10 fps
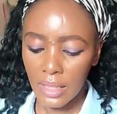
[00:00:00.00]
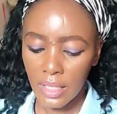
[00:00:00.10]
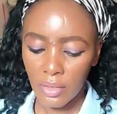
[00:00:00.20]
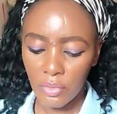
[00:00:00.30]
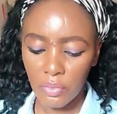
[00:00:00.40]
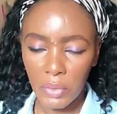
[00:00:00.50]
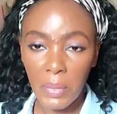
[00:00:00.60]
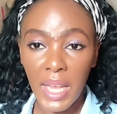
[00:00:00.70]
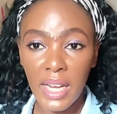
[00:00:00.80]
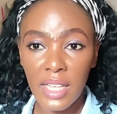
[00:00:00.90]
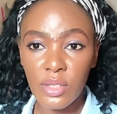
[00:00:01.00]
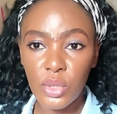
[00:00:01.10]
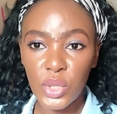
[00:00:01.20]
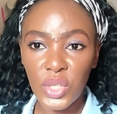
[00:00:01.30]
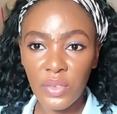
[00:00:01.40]
the remaining
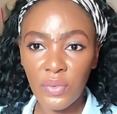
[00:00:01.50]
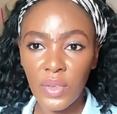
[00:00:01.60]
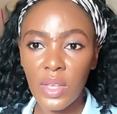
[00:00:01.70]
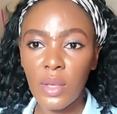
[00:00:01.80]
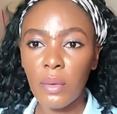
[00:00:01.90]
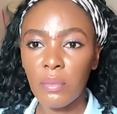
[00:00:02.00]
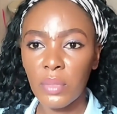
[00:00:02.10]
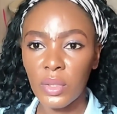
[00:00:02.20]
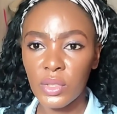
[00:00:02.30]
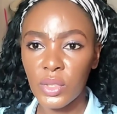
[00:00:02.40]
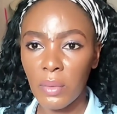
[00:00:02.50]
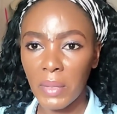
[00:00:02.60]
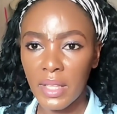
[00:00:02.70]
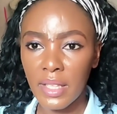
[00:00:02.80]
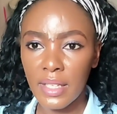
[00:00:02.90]
tuition fee plus your
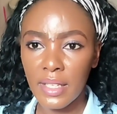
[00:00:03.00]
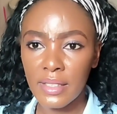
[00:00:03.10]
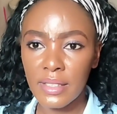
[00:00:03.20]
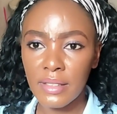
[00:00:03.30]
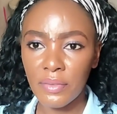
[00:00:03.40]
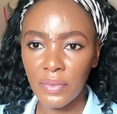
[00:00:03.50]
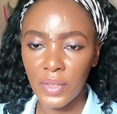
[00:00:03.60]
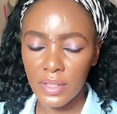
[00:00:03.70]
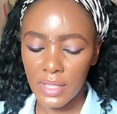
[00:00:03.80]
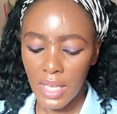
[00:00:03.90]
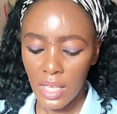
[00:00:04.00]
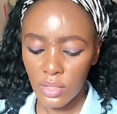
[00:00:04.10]
maintenance fees.